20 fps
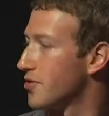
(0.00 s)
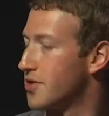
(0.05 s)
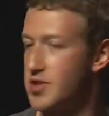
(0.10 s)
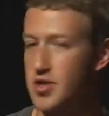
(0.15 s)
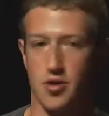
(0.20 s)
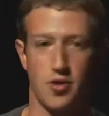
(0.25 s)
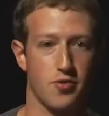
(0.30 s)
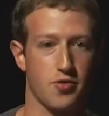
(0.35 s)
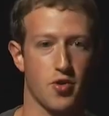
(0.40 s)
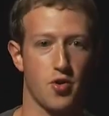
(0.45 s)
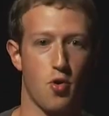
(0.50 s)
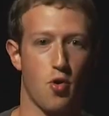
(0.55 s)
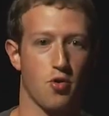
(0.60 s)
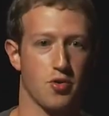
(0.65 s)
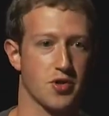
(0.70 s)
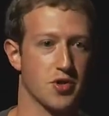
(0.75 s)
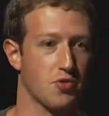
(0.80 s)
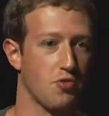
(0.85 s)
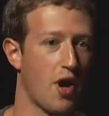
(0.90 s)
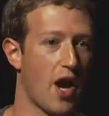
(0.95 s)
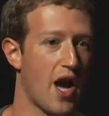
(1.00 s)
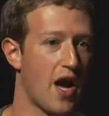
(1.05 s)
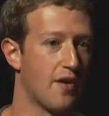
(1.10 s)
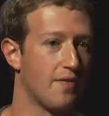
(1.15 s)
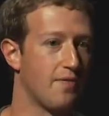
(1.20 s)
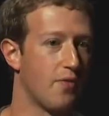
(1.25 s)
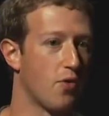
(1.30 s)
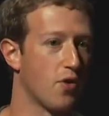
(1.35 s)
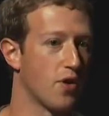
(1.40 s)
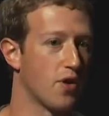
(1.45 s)
it's the course
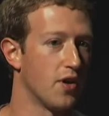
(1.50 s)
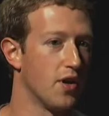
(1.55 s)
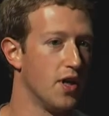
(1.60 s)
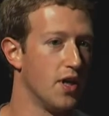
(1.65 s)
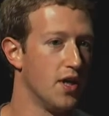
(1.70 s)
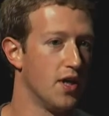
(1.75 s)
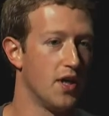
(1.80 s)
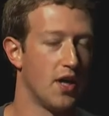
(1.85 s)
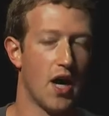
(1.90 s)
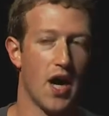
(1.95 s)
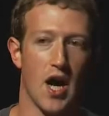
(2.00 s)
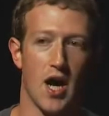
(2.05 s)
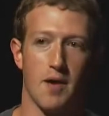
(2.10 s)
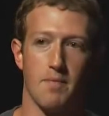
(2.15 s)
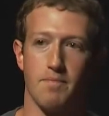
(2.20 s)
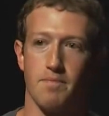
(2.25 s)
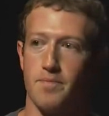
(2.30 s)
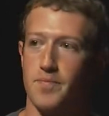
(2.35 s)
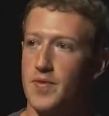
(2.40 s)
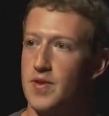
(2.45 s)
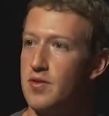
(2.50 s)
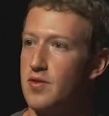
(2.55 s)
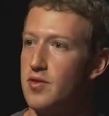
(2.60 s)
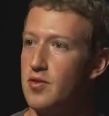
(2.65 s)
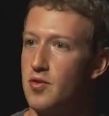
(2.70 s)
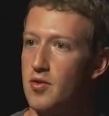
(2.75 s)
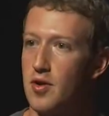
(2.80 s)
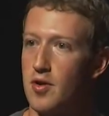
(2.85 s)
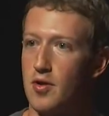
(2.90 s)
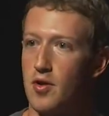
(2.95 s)
graph or
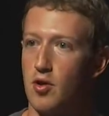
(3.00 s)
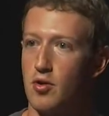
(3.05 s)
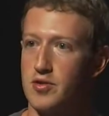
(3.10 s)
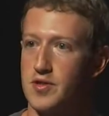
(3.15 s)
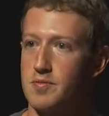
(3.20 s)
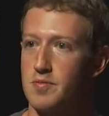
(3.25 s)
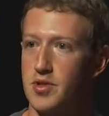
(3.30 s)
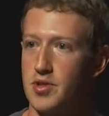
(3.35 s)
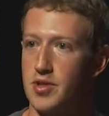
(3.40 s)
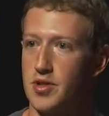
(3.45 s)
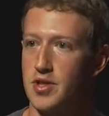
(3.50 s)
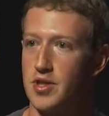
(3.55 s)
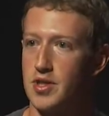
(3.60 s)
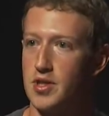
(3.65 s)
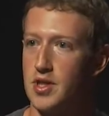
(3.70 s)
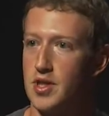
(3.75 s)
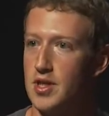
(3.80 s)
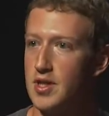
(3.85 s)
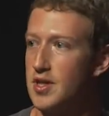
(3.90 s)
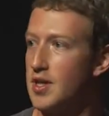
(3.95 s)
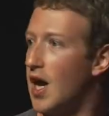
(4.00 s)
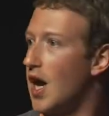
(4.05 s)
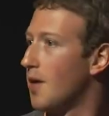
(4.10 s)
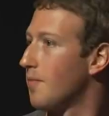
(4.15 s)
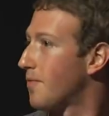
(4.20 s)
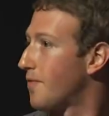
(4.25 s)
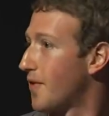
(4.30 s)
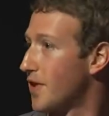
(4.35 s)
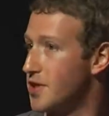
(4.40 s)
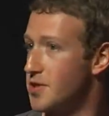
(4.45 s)
ultimately
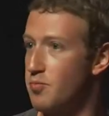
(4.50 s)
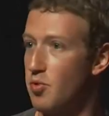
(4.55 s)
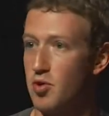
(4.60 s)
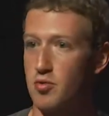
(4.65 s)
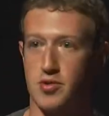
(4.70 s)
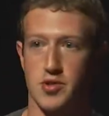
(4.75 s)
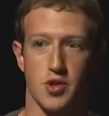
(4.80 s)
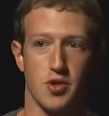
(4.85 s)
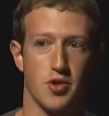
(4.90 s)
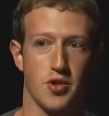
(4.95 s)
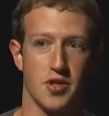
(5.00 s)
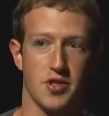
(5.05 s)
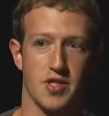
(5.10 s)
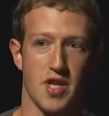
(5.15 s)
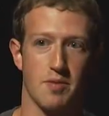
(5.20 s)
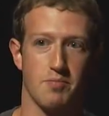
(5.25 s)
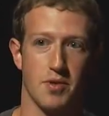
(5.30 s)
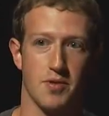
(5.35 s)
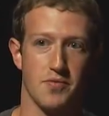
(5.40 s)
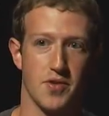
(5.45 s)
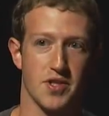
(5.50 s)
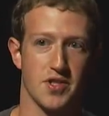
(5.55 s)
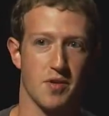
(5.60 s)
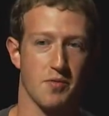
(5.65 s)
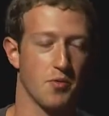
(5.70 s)
Facebook was a good example of this.